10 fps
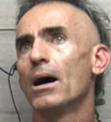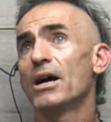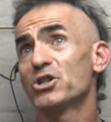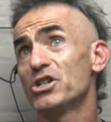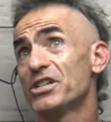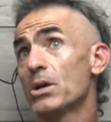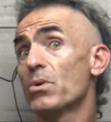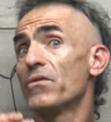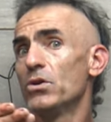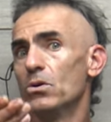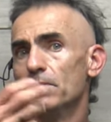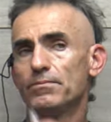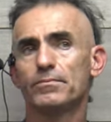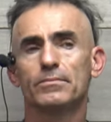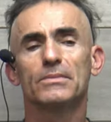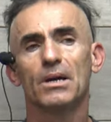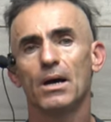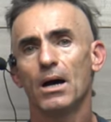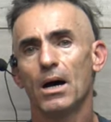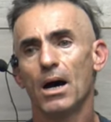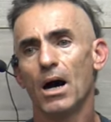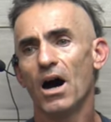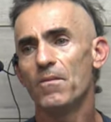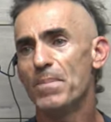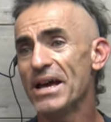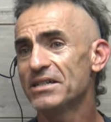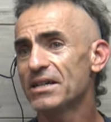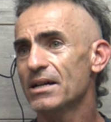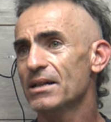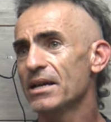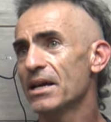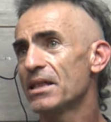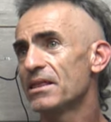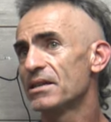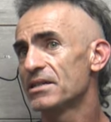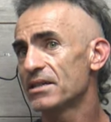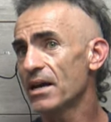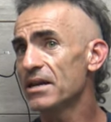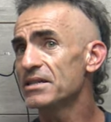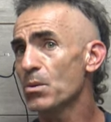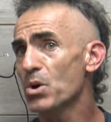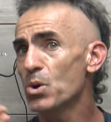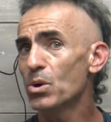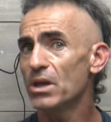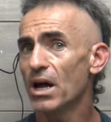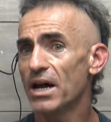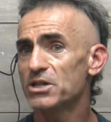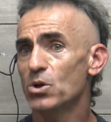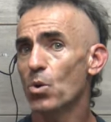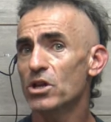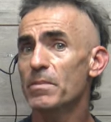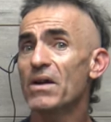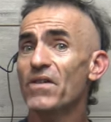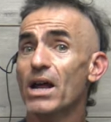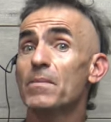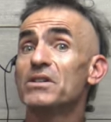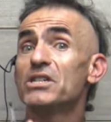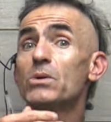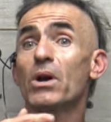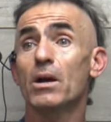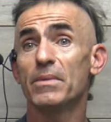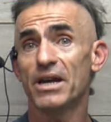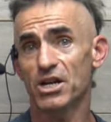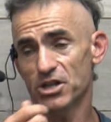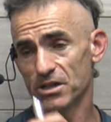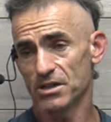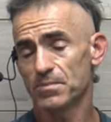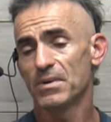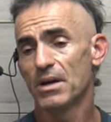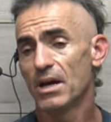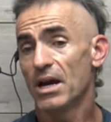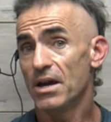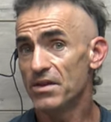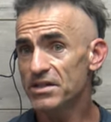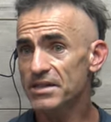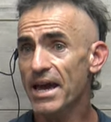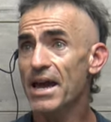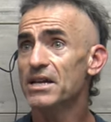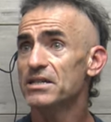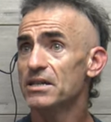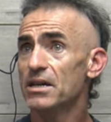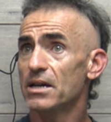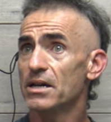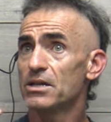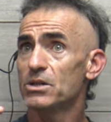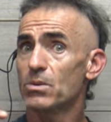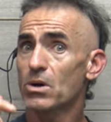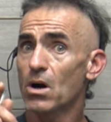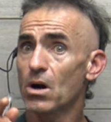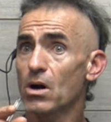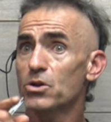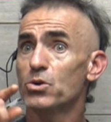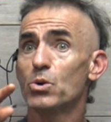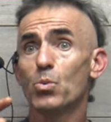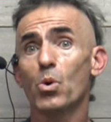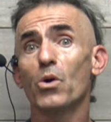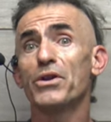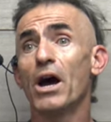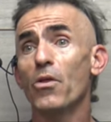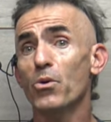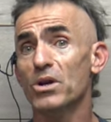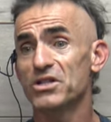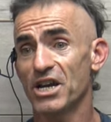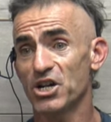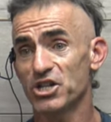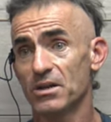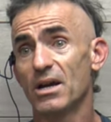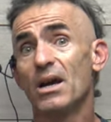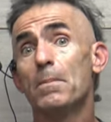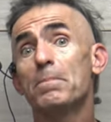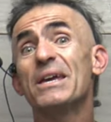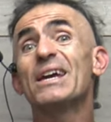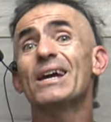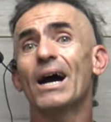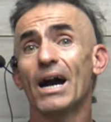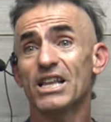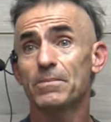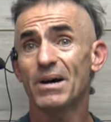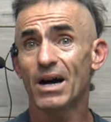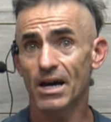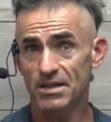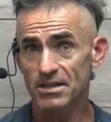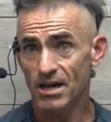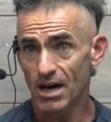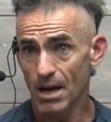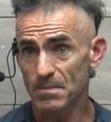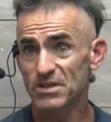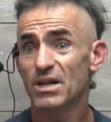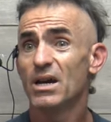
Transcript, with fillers: I should say, review. Basically, the studies that were utilized in order to make vitamin C recommendations. In this case, it is in regard to the World Health Organization being kind of behind the times